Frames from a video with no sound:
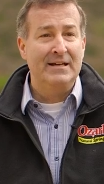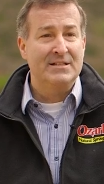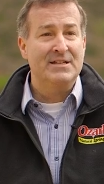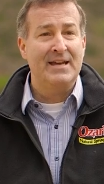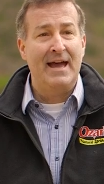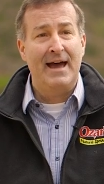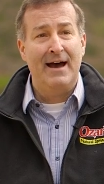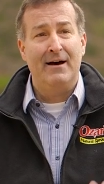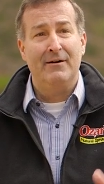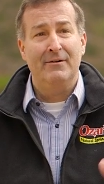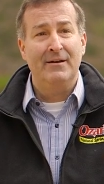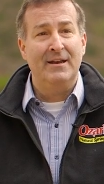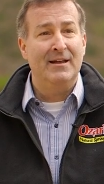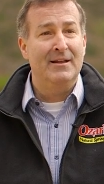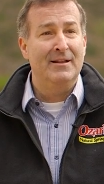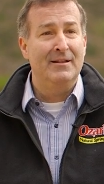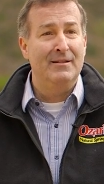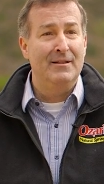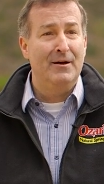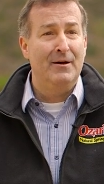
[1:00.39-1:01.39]
It's out
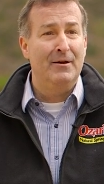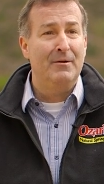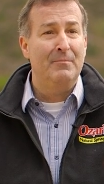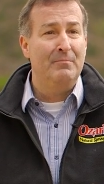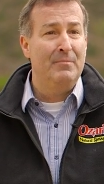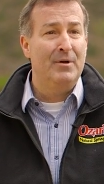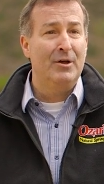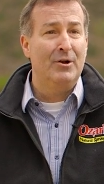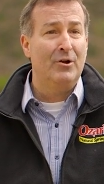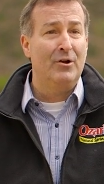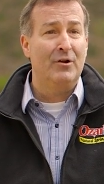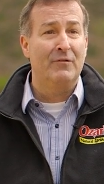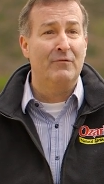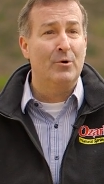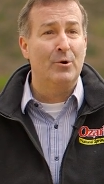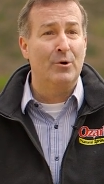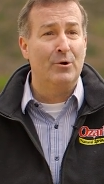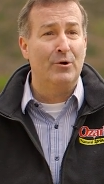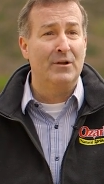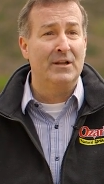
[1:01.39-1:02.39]
in the middle of
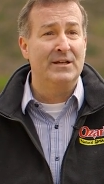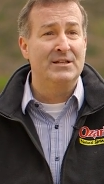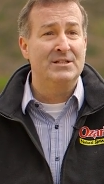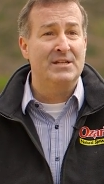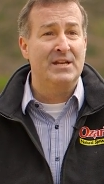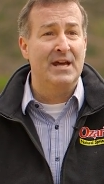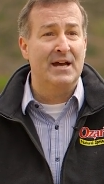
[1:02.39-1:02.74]
rural East